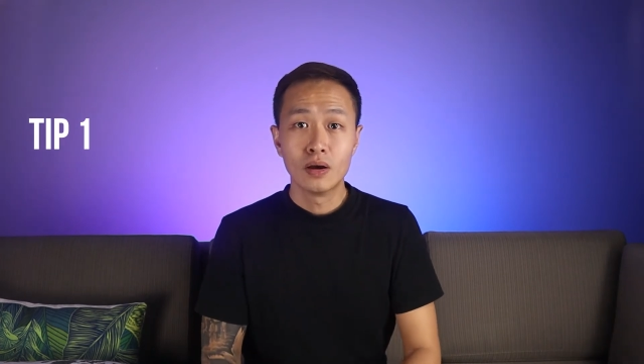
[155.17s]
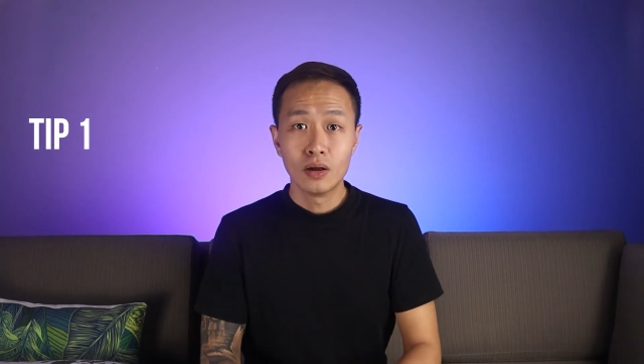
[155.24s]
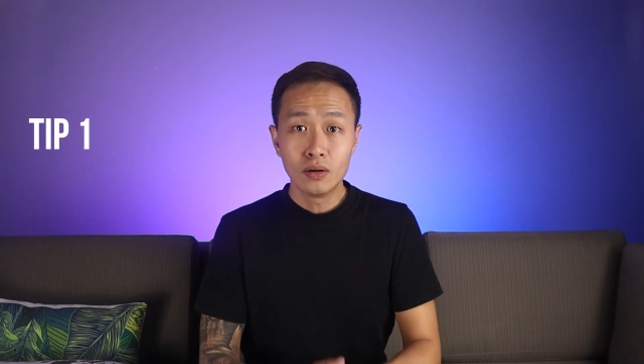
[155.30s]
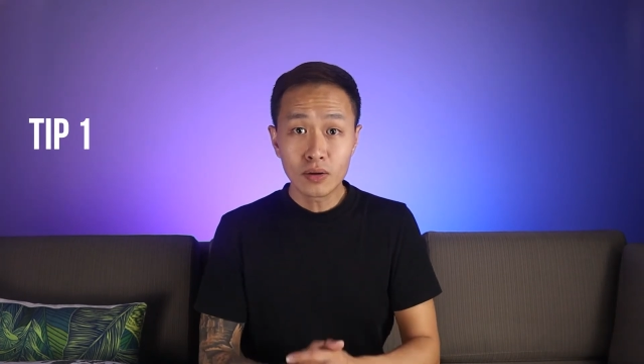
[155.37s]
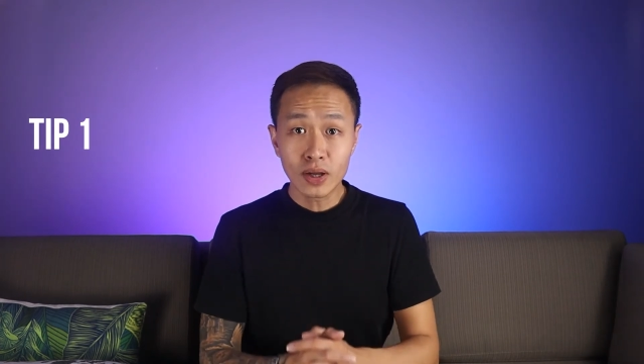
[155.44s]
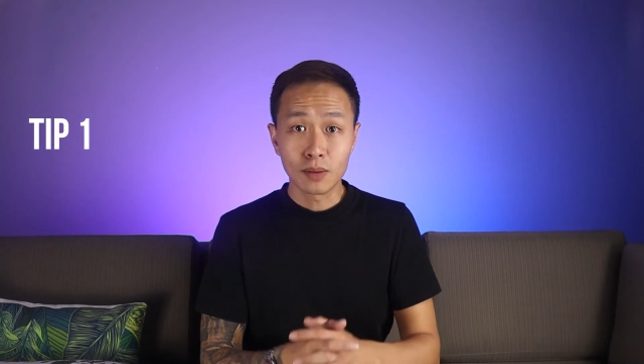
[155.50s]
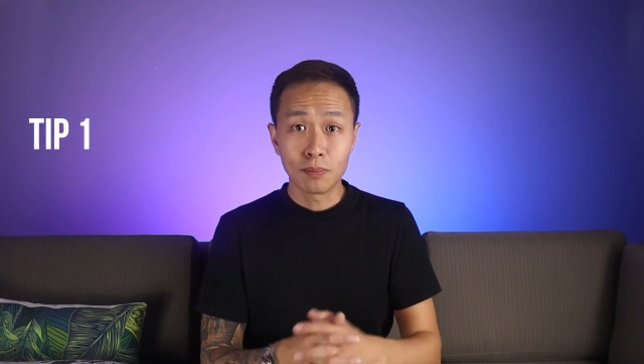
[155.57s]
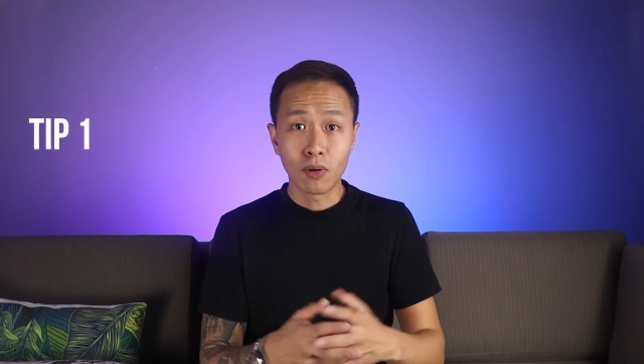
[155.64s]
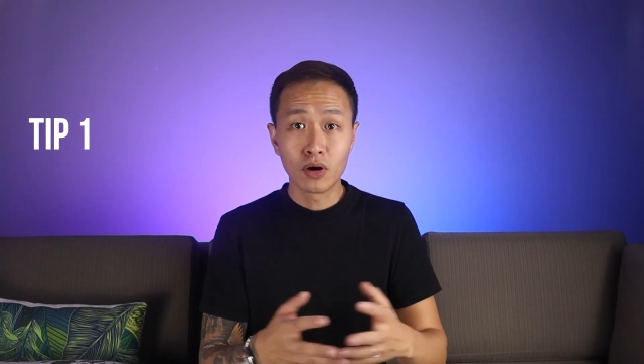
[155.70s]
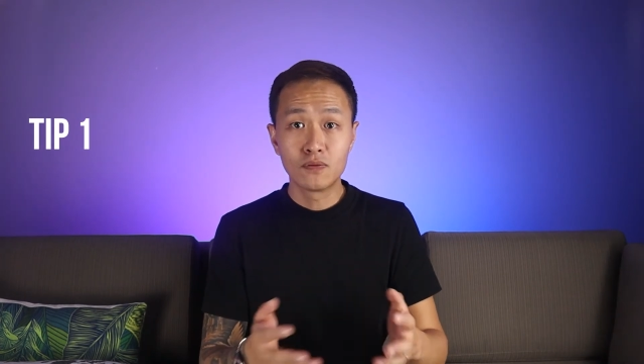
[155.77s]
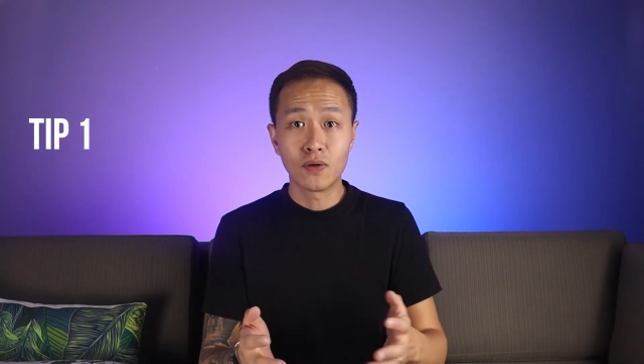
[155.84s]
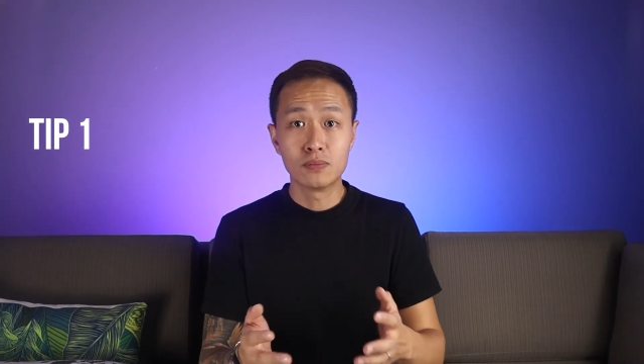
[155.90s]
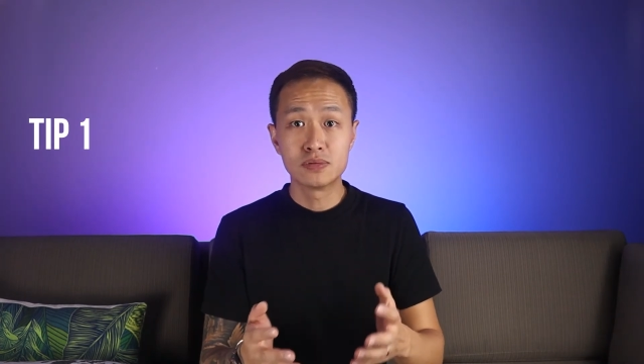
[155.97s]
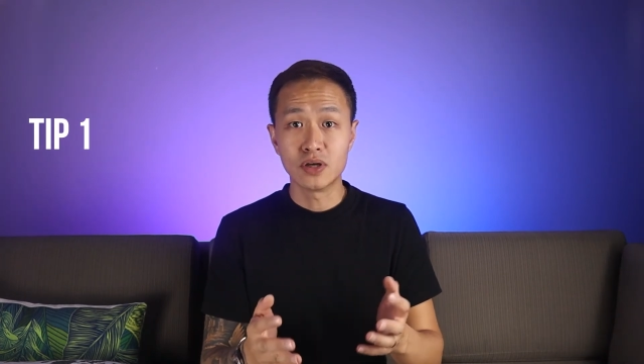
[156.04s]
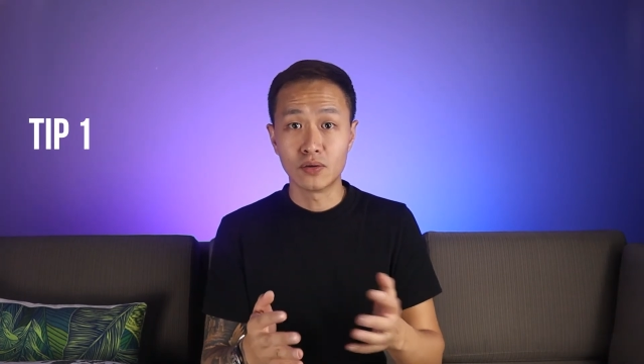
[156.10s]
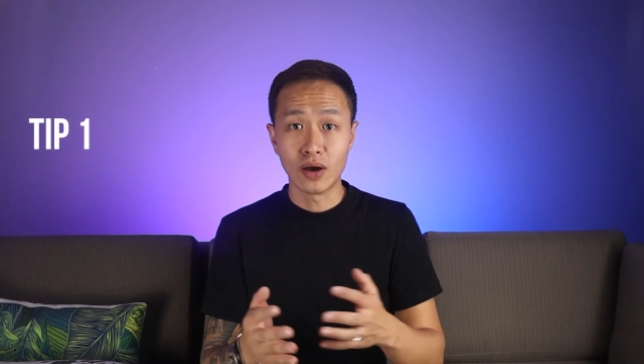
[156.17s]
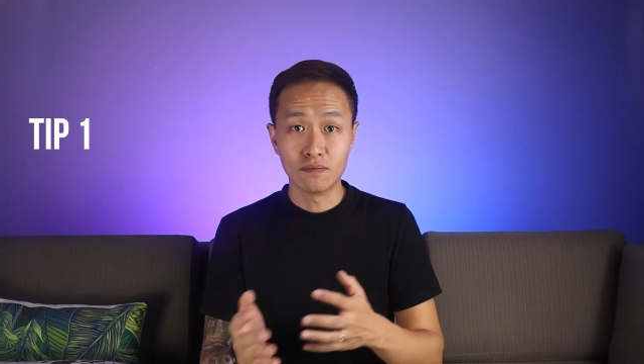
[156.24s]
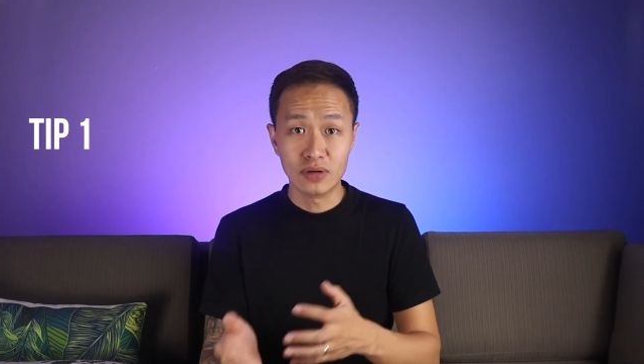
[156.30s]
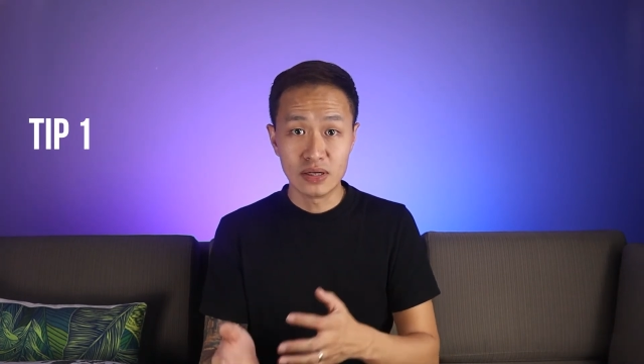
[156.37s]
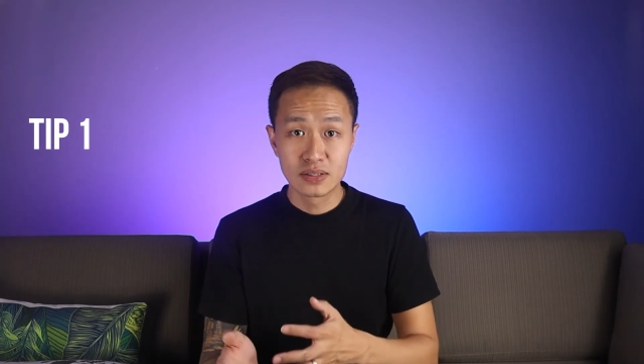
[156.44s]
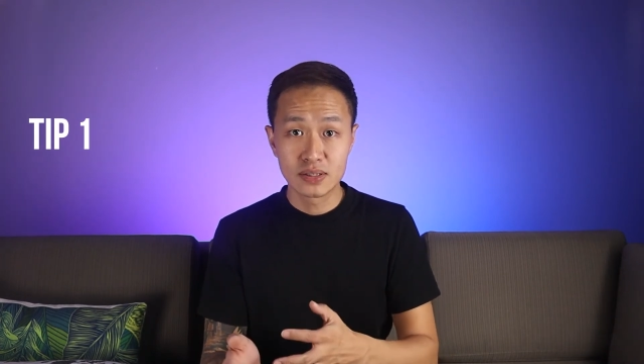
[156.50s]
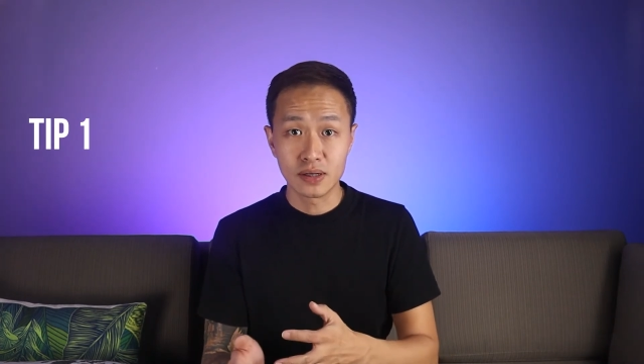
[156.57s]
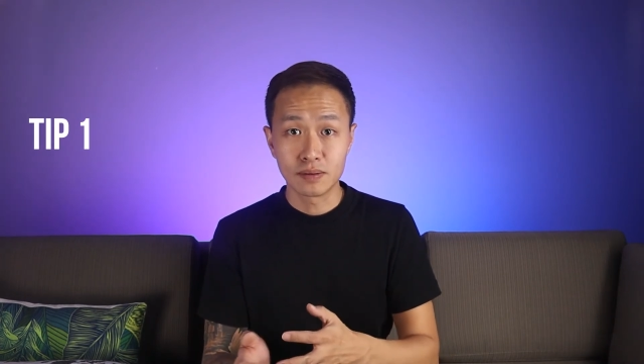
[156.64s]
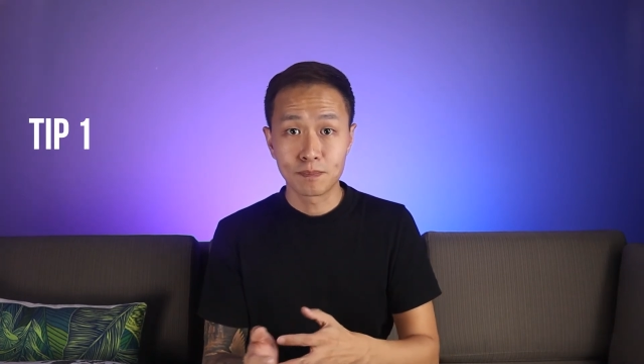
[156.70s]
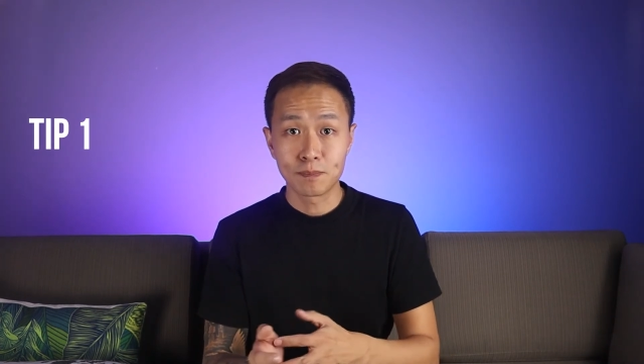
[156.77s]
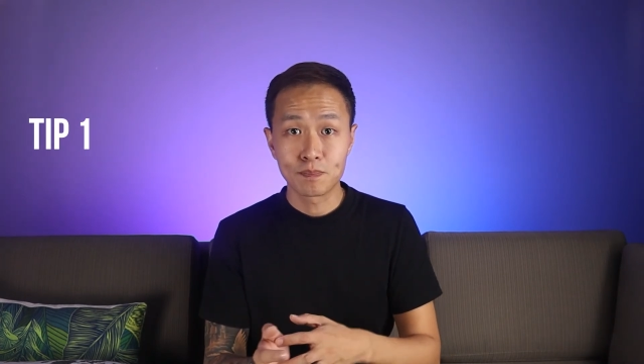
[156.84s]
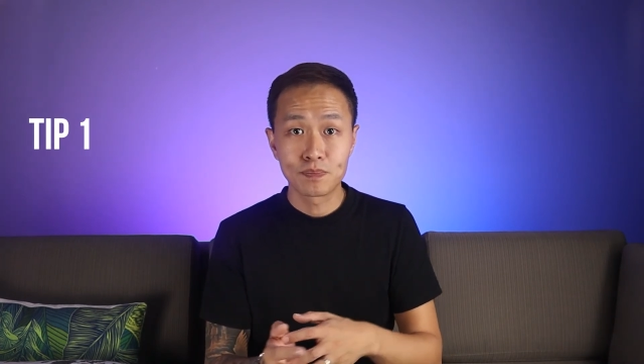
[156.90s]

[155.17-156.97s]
Look at the point forms that you have listed